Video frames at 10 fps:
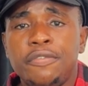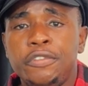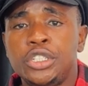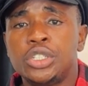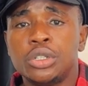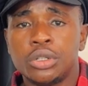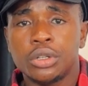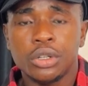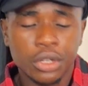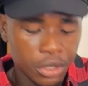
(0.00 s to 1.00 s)
feature.
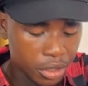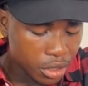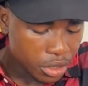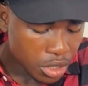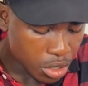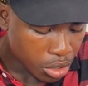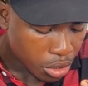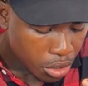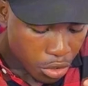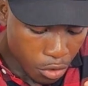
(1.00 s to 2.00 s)

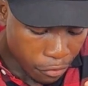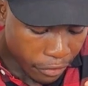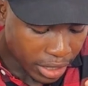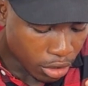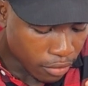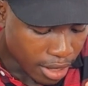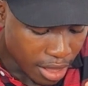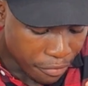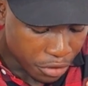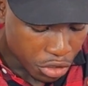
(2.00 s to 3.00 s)
So you find the
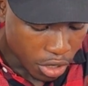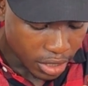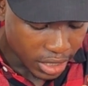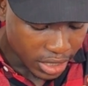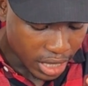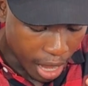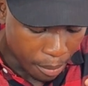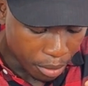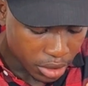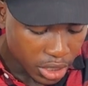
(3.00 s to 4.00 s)
overlay feature in this
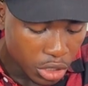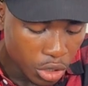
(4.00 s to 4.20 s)
down button.